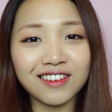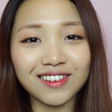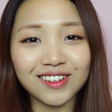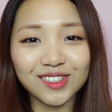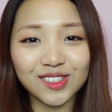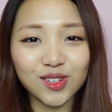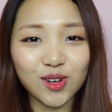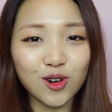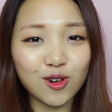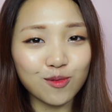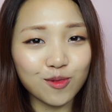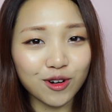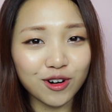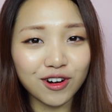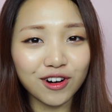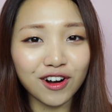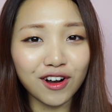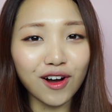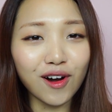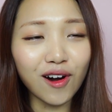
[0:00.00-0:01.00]

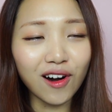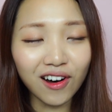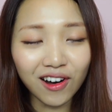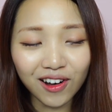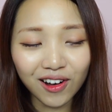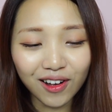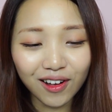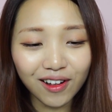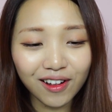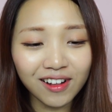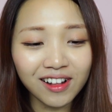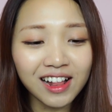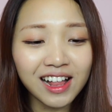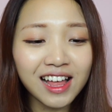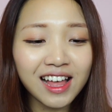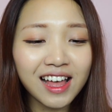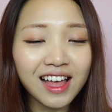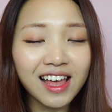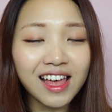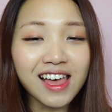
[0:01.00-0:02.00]
October haul.
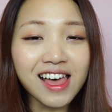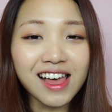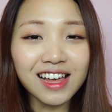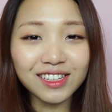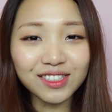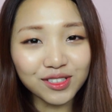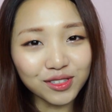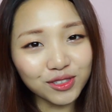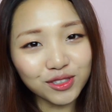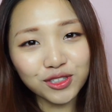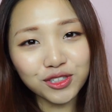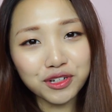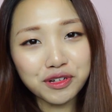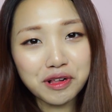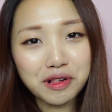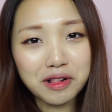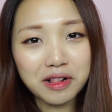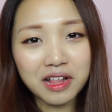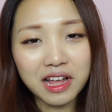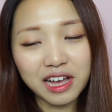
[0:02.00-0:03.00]
As usual,
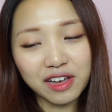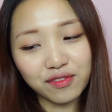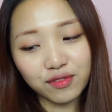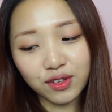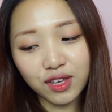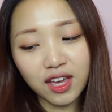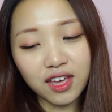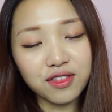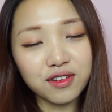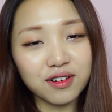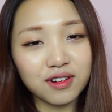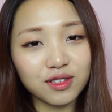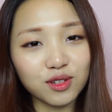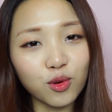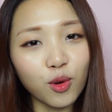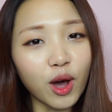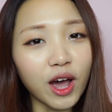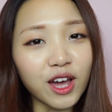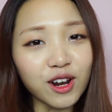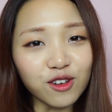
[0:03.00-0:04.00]
I've gathered
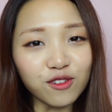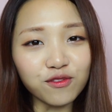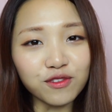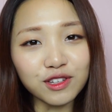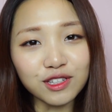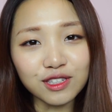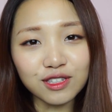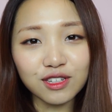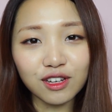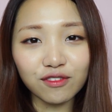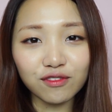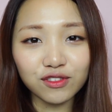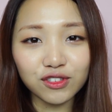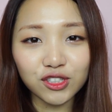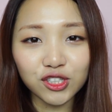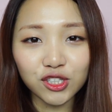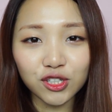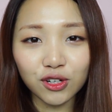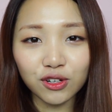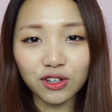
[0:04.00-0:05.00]
quite a few stuff to
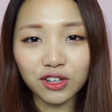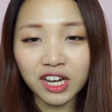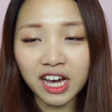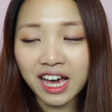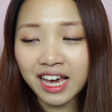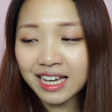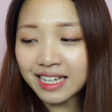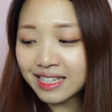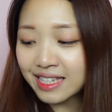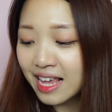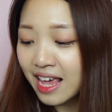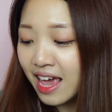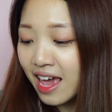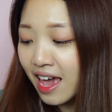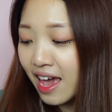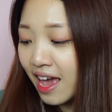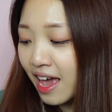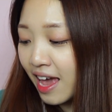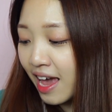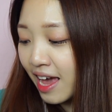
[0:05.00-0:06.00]
show you guys,
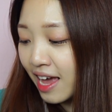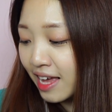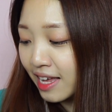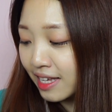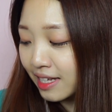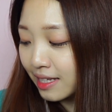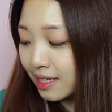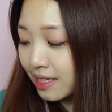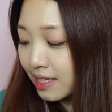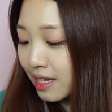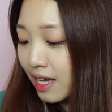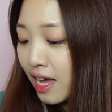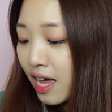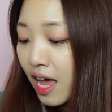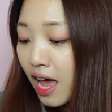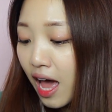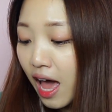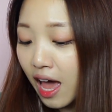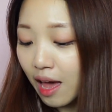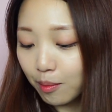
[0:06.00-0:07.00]
and
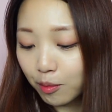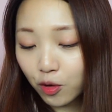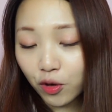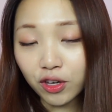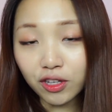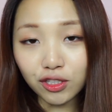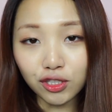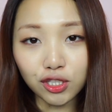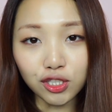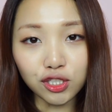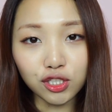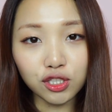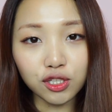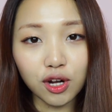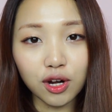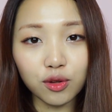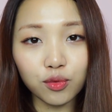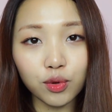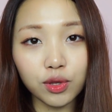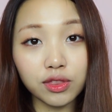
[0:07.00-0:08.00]
I'm going to
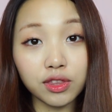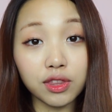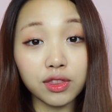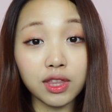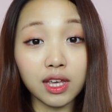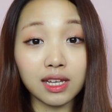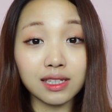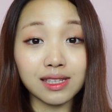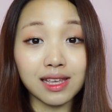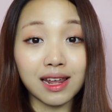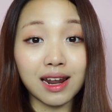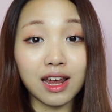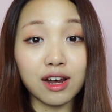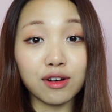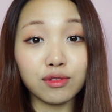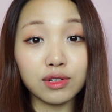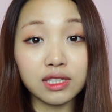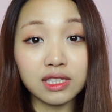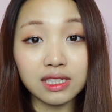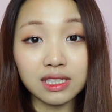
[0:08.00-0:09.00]
start with the things that I
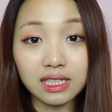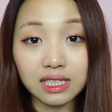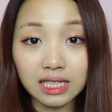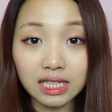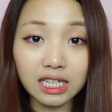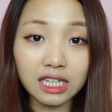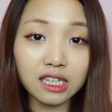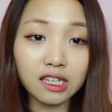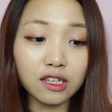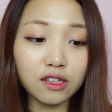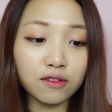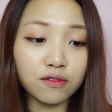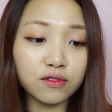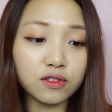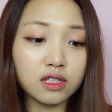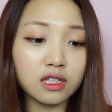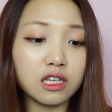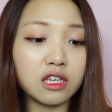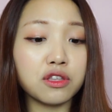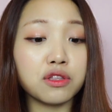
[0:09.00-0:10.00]
received
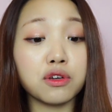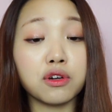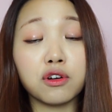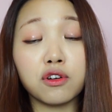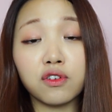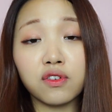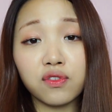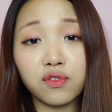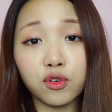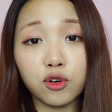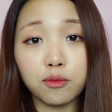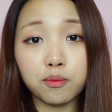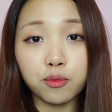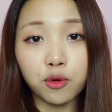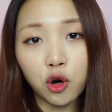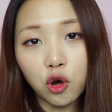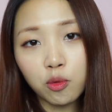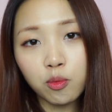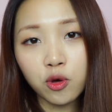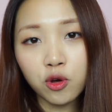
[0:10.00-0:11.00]
either for
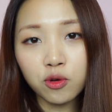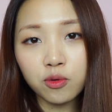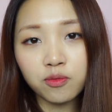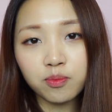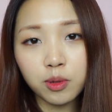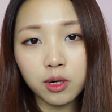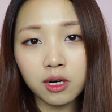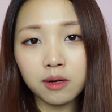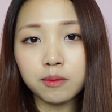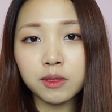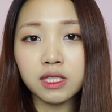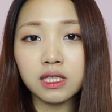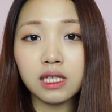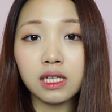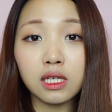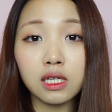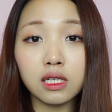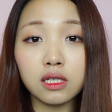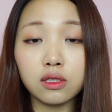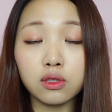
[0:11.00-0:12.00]
promo
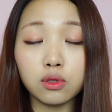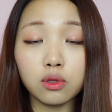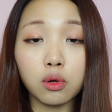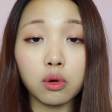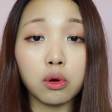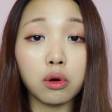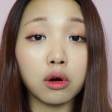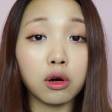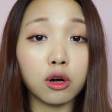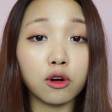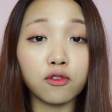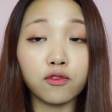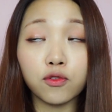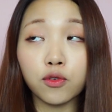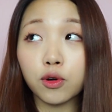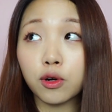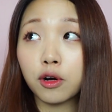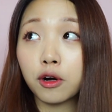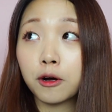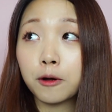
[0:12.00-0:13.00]
purposes or
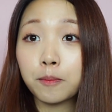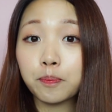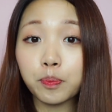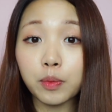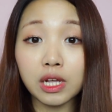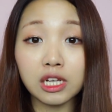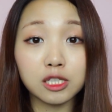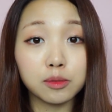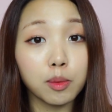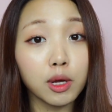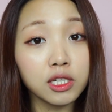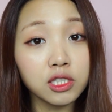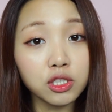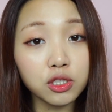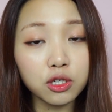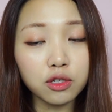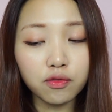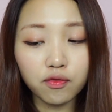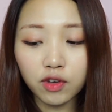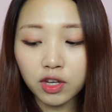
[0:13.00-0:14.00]
for
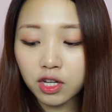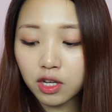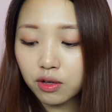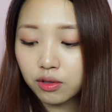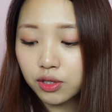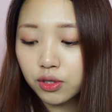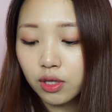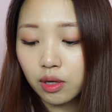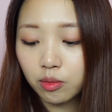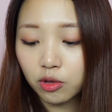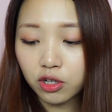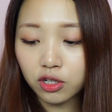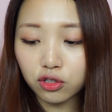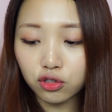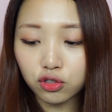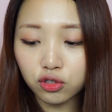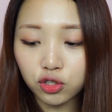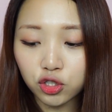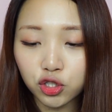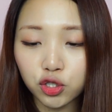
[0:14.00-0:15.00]
sponsored videos. So I'm going
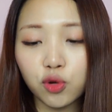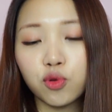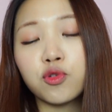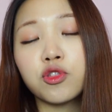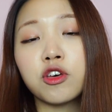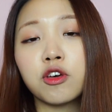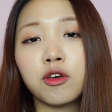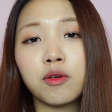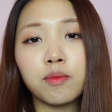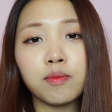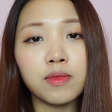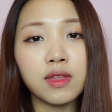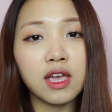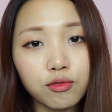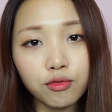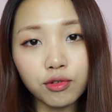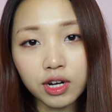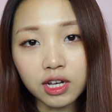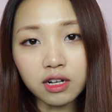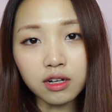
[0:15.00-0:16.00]
to show them
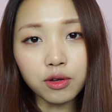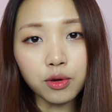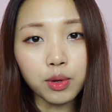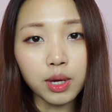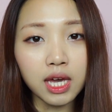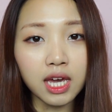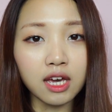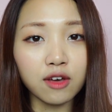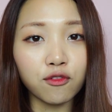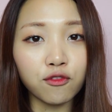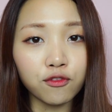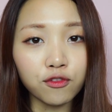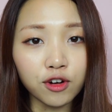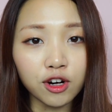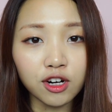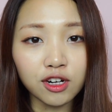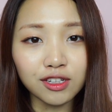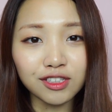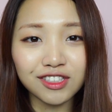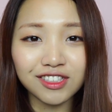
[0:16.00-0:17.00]
real quick
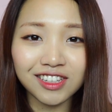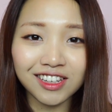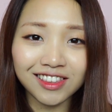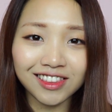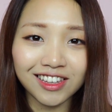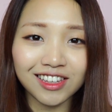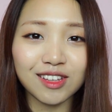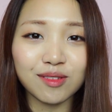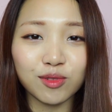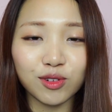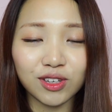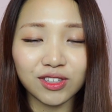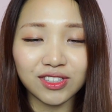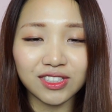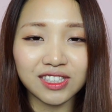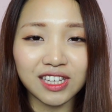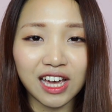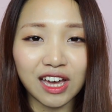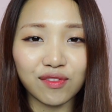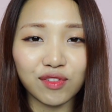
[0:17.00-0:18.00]
first, and then I'm going to
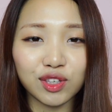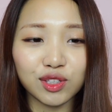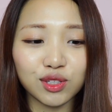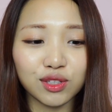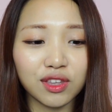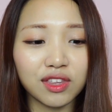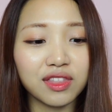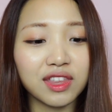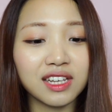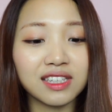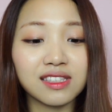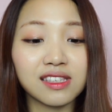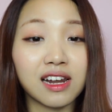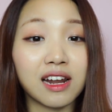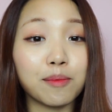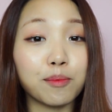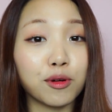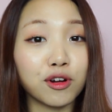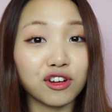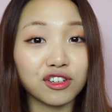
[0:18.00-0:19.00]
dive into the things that I
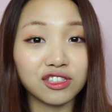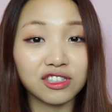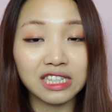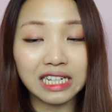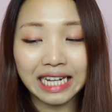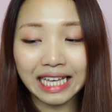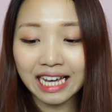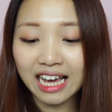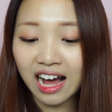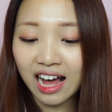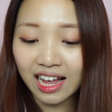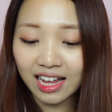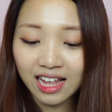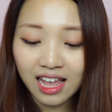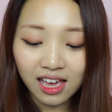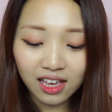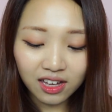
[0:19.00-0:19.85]
personally got.